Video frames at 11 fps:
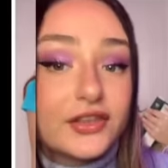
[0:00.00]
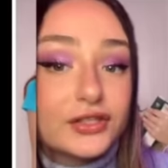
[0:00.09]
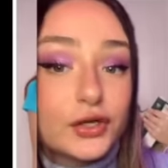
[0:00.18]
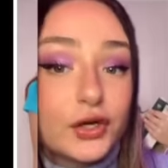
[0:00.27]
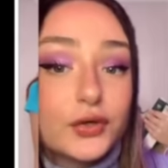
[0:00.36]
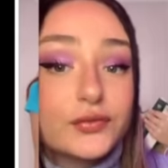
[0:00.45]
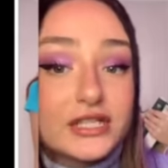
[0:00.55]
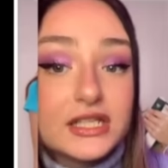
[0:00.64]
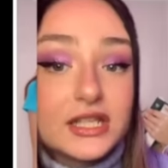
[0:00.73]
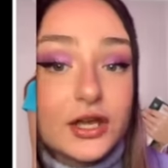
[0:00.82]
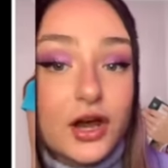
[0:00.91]
this girl who
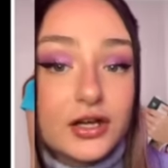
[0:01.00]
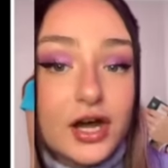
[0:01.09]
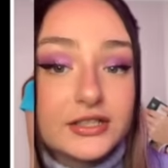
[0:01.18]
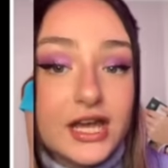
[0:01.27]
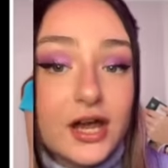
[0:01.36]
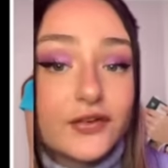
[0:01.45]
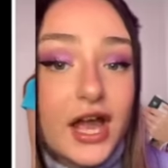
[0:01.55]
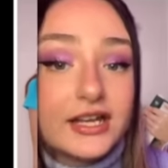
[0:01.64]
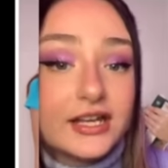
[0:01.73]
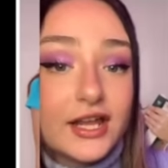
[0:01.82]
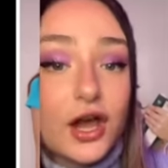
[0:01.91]
recently got called out for
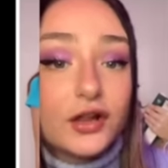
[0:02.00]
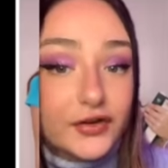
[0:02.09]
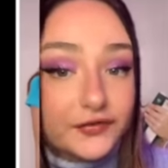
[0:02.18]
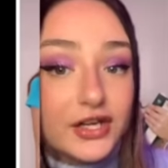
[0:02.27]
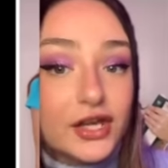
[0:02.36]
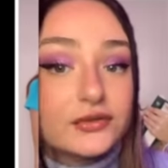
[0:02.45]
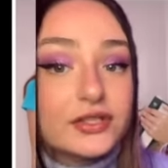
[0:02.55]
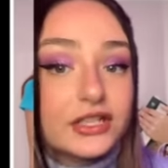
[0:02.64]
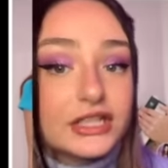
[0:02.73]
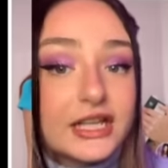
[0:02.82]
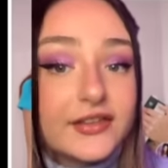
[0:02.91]
editing all of her videos to
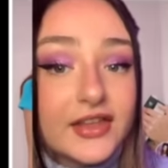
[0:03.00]
look like